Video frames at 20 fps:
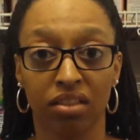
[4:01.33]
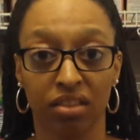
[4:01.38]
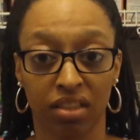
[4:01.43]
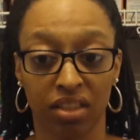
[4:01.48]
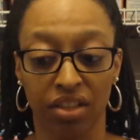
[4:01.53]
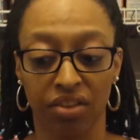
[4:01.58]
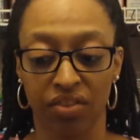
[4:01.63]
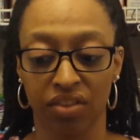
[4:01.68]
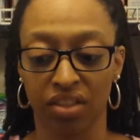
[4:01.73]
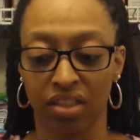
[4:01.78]

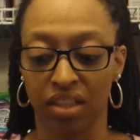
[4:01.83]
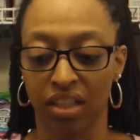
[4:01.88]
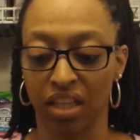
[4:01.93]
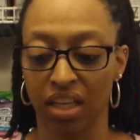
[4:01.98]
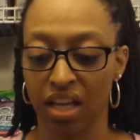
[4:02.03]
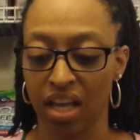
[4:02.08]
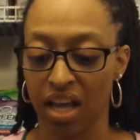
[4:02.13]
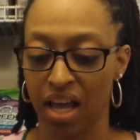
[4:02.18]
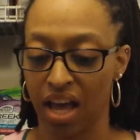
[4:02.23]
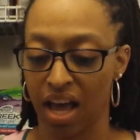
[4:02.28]
Seriously,
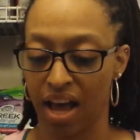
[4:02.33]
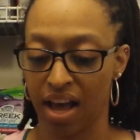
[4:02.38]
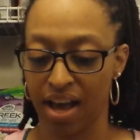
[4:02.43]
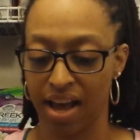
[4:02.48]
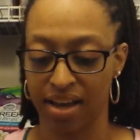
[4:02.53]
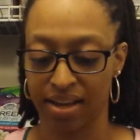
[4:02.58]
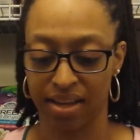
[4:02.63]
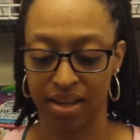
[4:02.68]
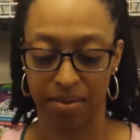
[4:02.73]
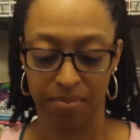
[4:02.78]

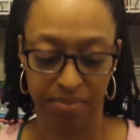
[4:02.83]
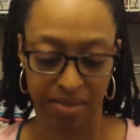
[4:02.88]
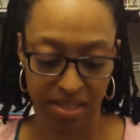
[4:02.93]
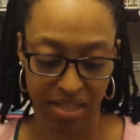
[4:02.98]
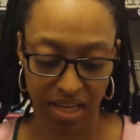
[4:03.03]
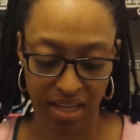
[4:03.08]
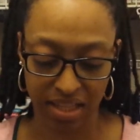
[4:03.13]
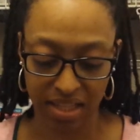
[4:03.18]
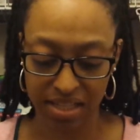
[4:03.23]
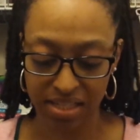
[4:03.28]
I kept
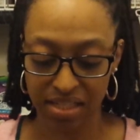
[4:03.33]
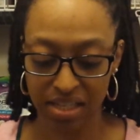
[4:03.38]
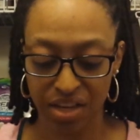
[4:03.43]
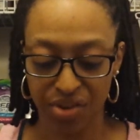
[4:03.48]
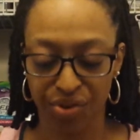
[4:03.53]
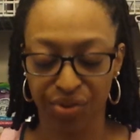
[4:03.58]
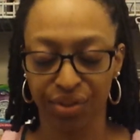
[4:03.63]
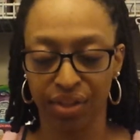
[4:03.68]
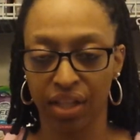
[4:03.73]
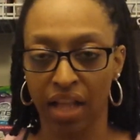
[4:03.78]
seeing this
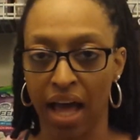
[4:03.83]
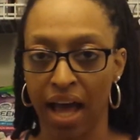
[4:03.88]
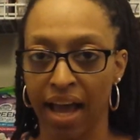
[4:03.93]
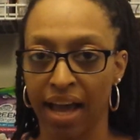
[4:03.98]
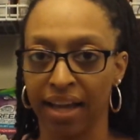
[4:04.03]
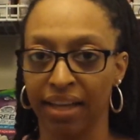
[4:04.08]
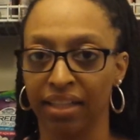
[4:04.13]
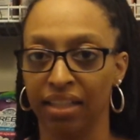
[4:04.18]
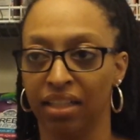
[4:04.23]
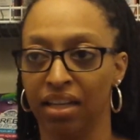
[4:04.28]
tea
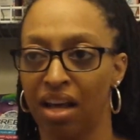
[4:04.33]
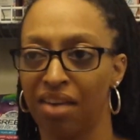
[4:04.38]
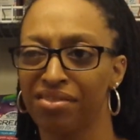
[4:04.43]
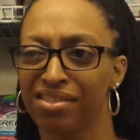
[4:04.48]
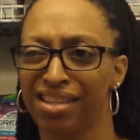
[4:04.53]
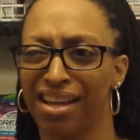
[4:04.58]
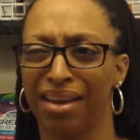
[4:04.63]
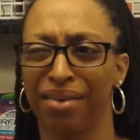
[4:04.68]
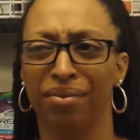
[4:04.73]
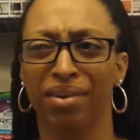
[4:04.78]
online, and I
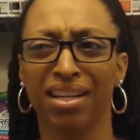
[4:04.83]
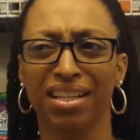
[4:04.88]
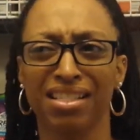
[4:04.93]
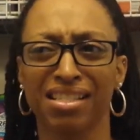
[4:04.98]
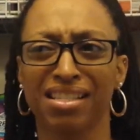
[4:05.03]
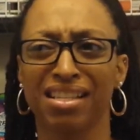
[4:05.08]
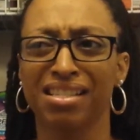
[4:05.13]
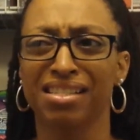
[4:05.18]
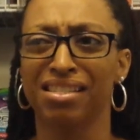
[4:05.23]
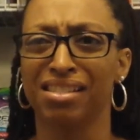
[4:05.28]
was like, what
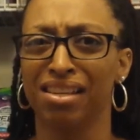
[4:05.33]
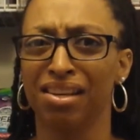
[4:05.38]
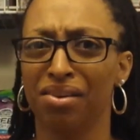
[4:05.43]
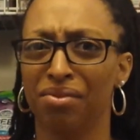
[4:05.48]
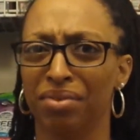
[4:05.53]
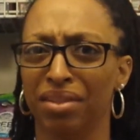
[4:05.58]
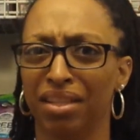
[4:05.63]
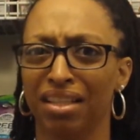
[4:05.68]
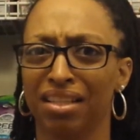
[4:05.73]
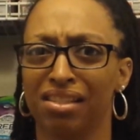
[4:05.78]
is this
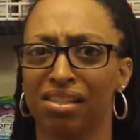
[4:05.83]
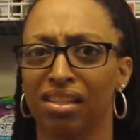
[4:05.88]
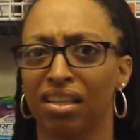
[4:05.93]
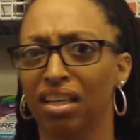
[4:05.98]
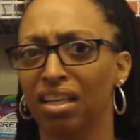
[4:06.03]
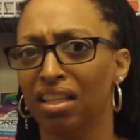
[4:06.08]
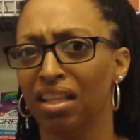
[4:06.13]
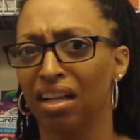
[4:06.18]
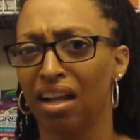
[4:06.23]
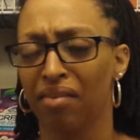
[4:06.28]
deal with this
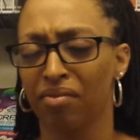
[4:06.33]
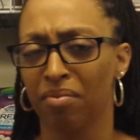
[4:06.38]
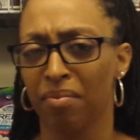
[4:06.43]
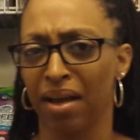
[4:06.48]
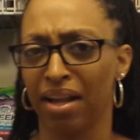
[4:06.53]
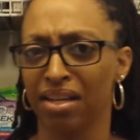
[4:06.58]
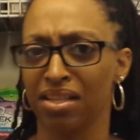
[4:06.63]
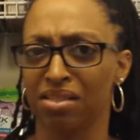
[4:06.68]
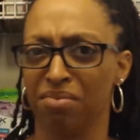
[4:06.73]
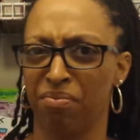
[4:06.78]
tea that
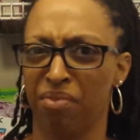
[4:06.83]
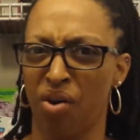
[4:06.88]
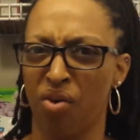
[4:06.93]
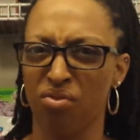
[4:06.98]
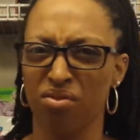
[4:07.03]
everybody's